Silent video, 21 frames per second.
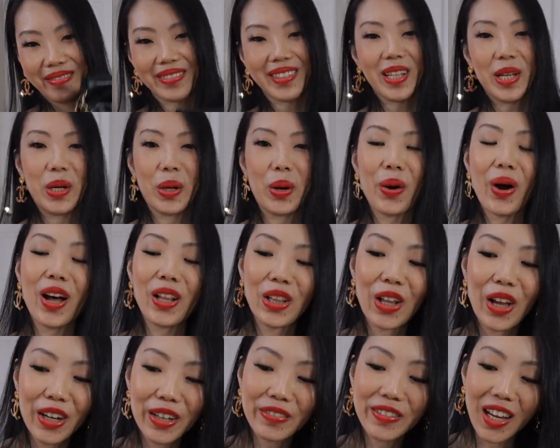you know, a
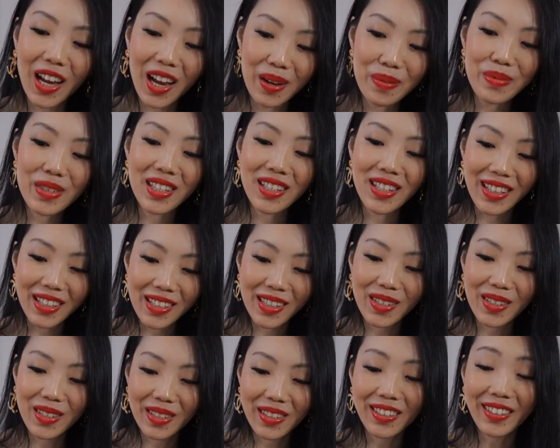lot of times needs
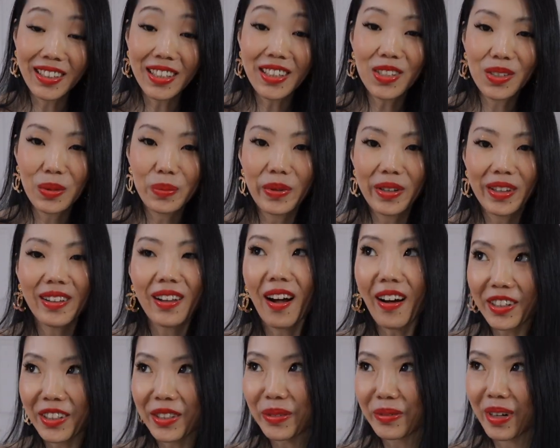needs to be
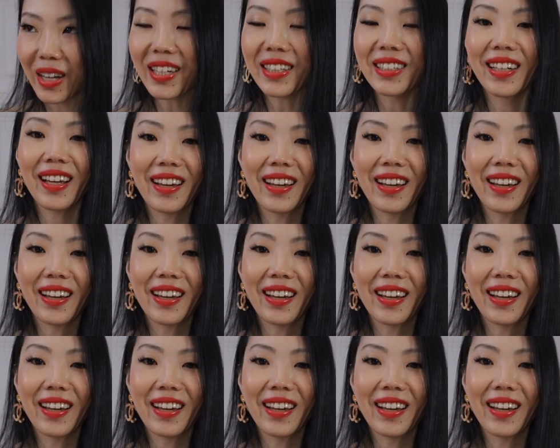on the run,